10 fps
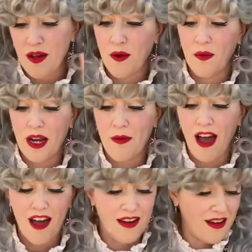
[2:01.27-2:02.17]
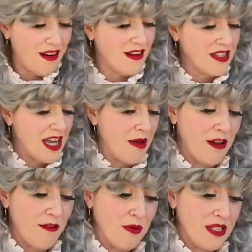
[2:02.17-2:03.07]
when I've had a hard time
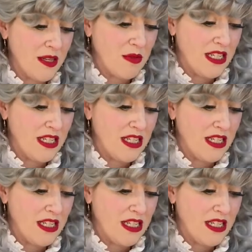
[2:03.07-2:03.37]
put something